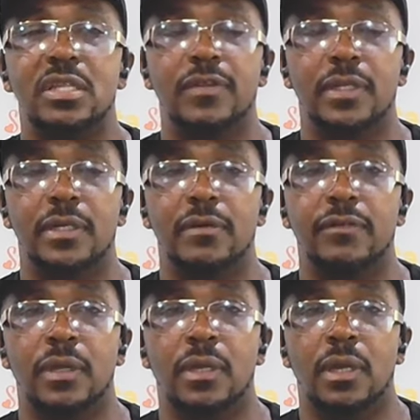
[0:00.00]
of love.
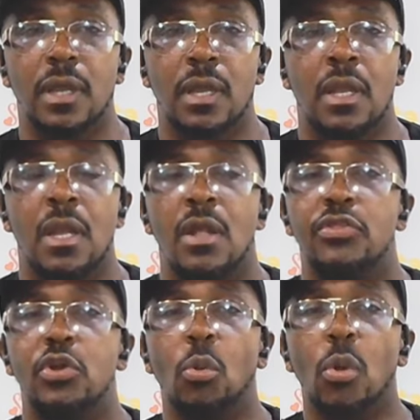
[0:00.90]

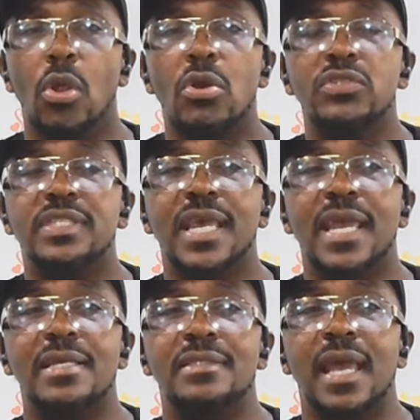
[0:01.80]
The world
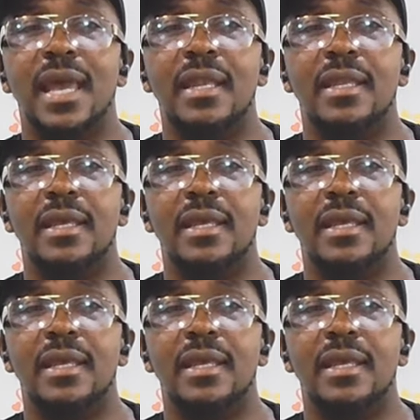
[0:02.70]
says that